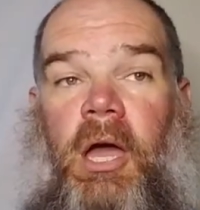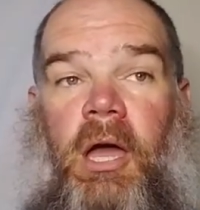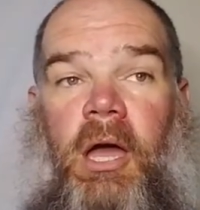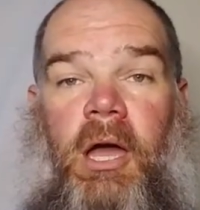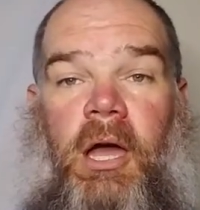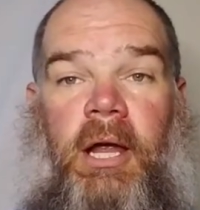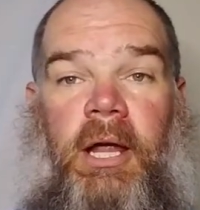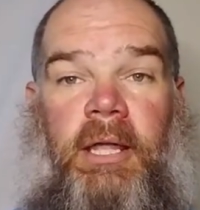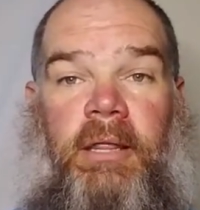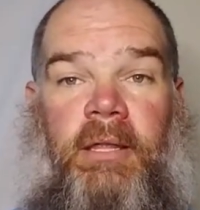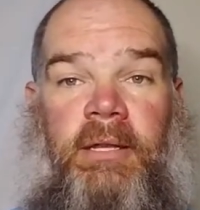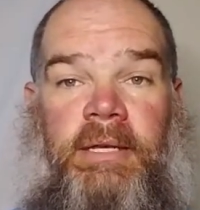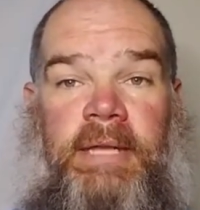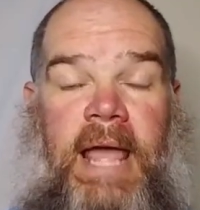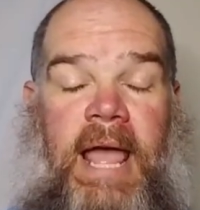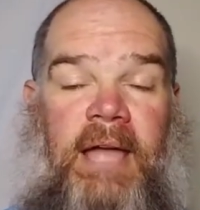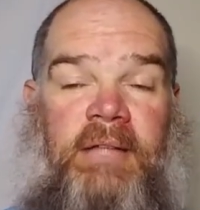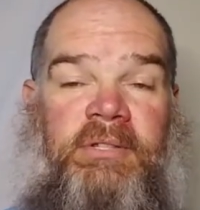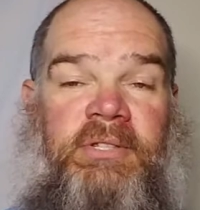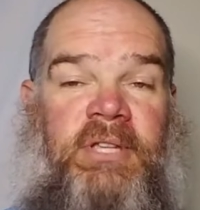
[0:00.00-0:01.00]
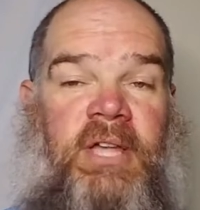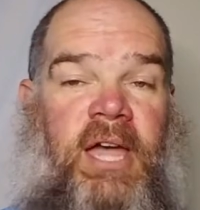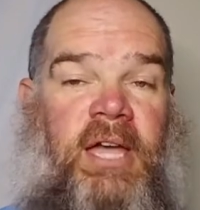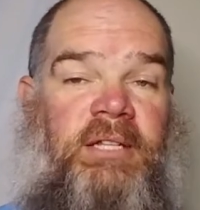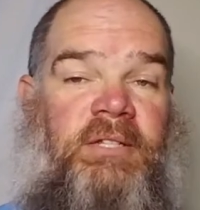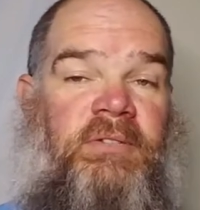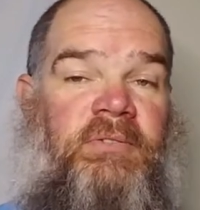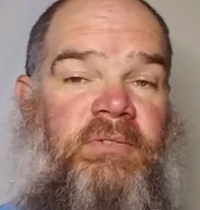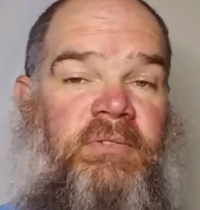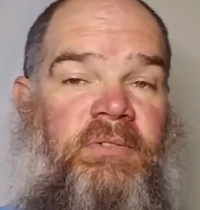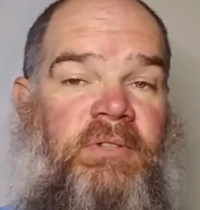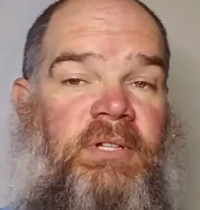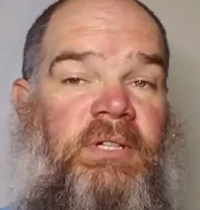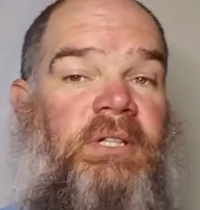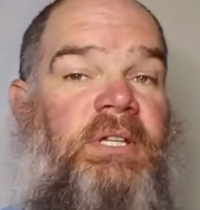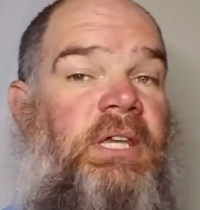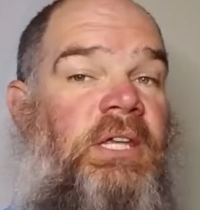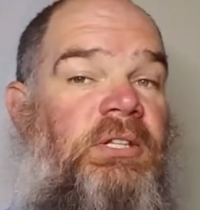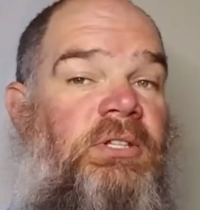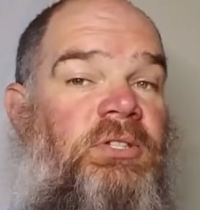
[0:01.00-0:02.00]
All right, the downsides for the
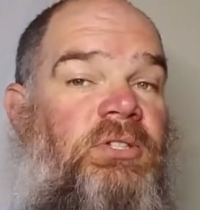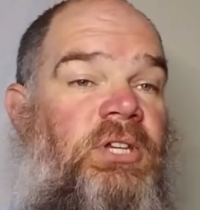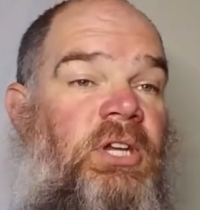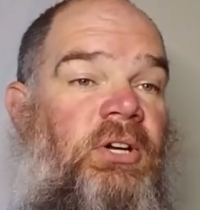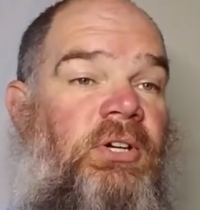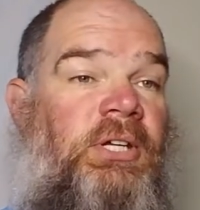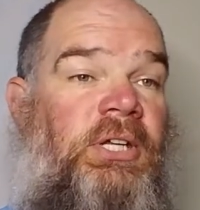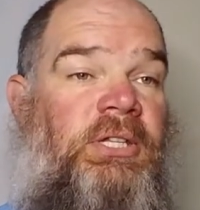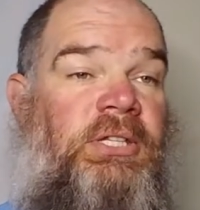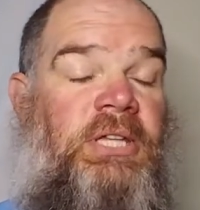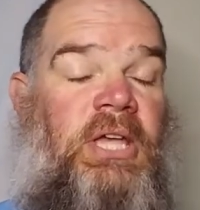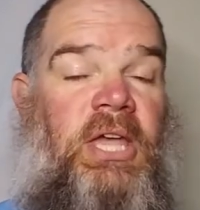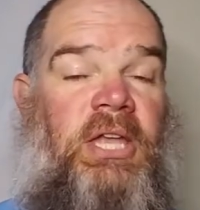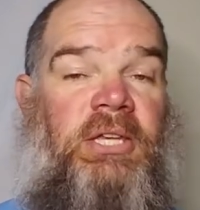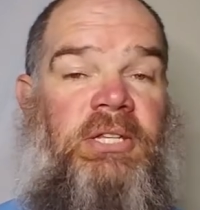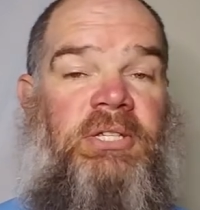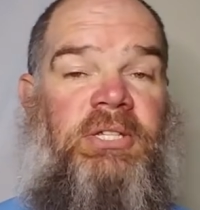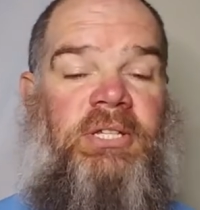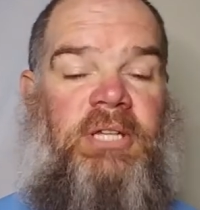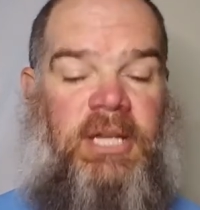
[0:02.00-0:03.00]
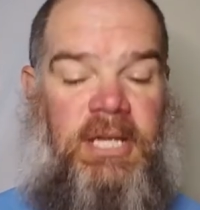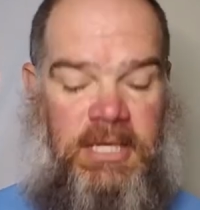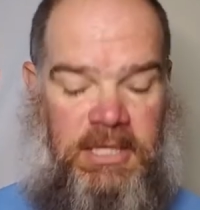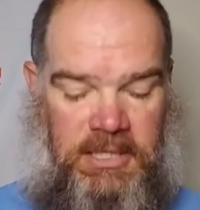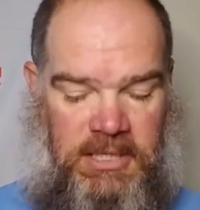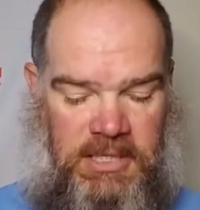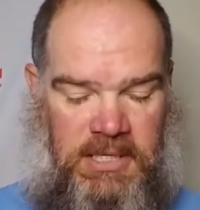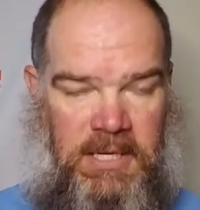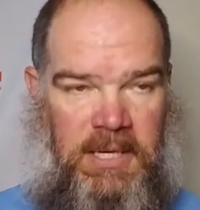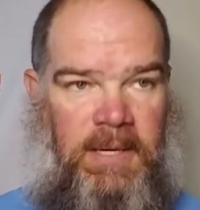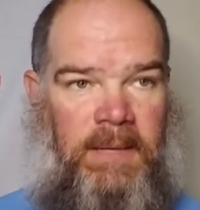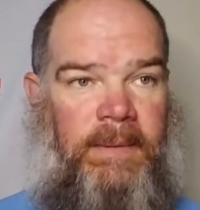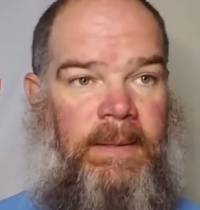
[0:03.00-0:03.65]
Gel Contend 6.